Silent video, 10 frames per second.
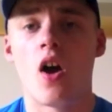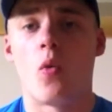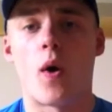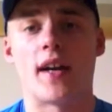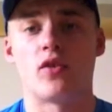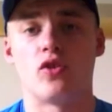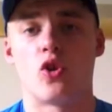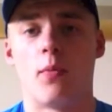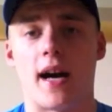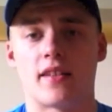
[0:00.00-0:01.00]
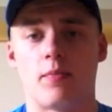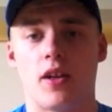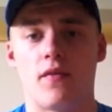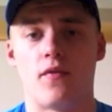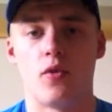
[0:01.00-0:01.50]
Why don't you go back to
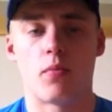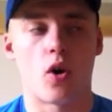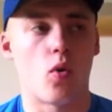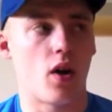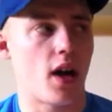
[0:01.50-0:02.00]
playing football?